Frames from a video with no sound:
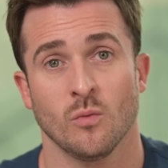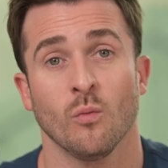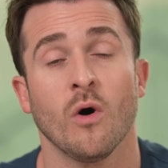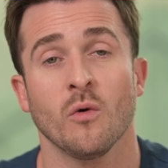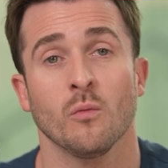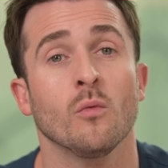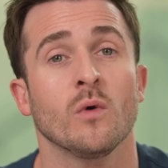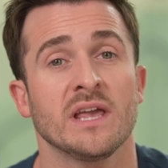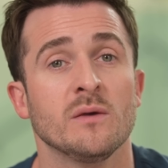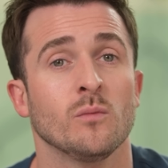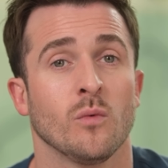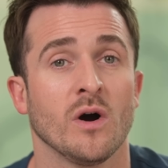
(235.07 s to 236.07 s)
what
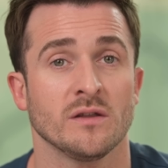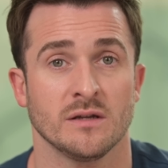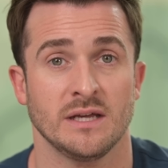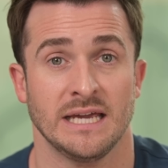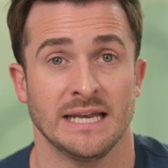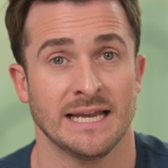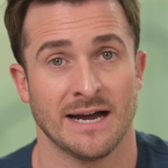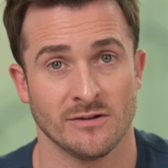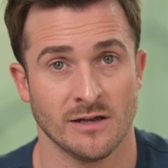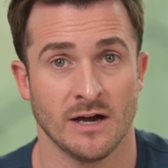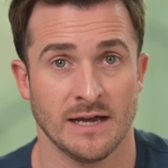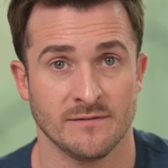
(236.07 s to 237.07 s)
we want in our
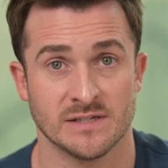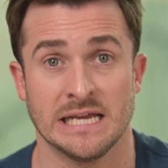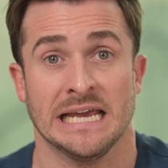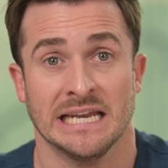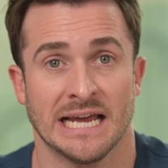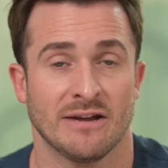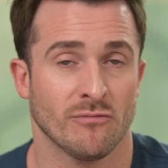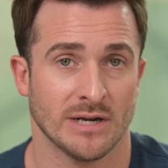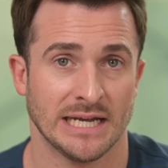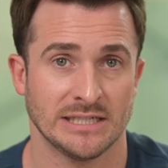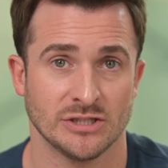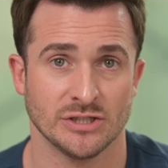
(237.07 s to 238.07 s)
lives, in a
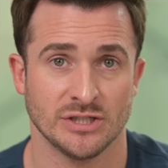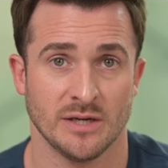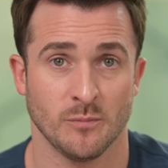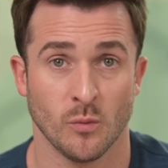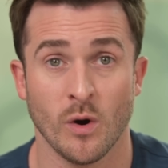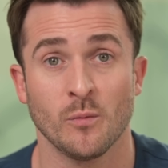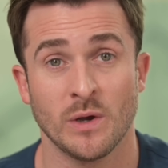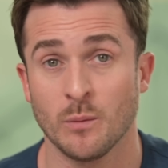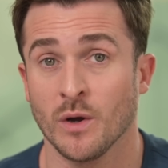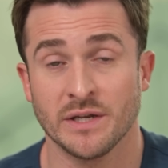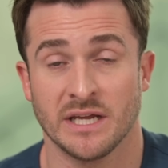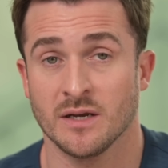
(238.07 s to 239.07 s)
relationship, what we
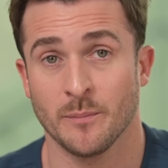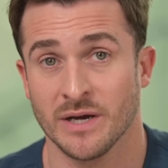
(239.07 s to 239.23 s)
want in a